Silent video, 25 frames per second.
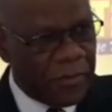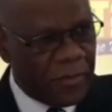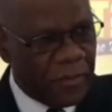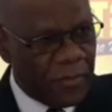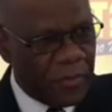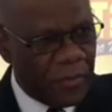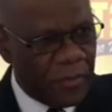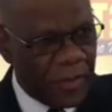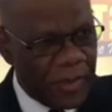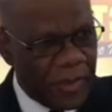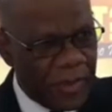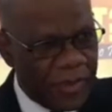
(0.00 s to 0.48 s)

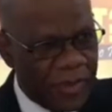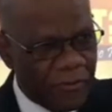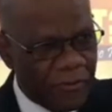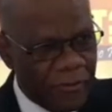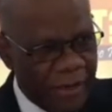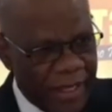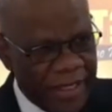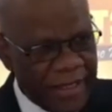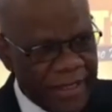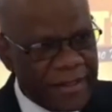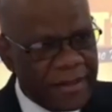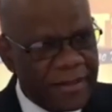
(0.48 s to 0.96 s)
will have
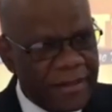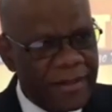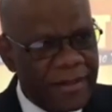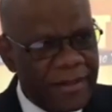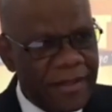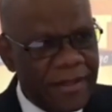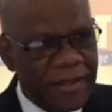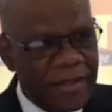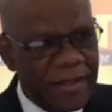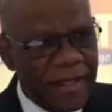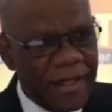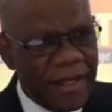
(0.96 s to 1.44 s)
reigned,
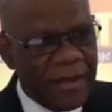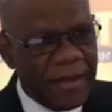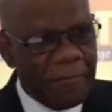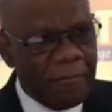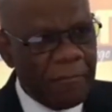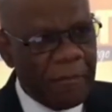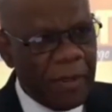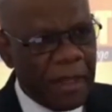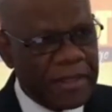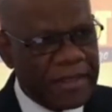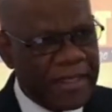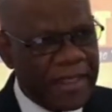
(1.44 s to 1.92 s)

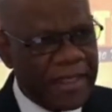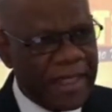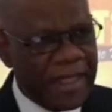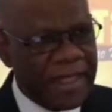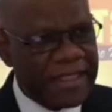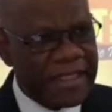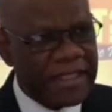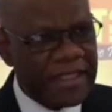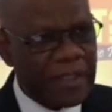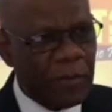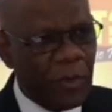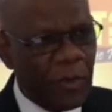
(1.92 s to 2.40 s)
but it
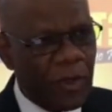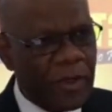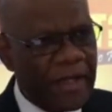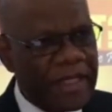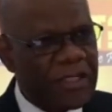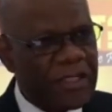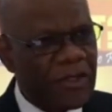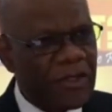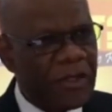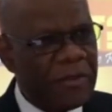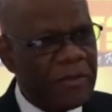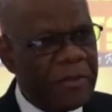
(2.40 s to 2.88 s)
is the one that's
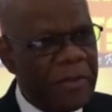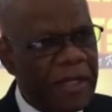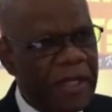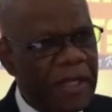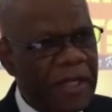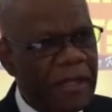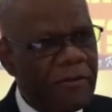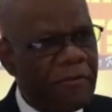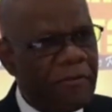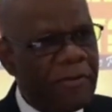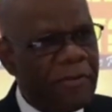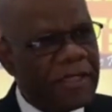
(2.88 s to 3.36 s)
going to be
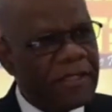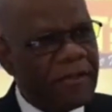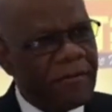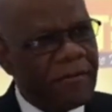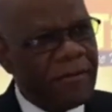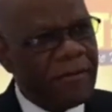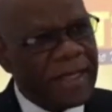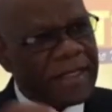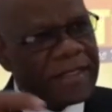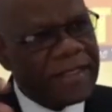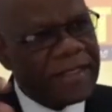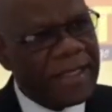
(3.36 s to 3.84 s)

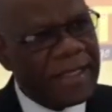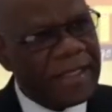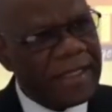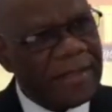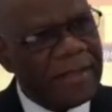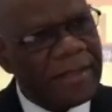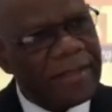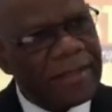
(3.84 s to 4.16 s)
resurrected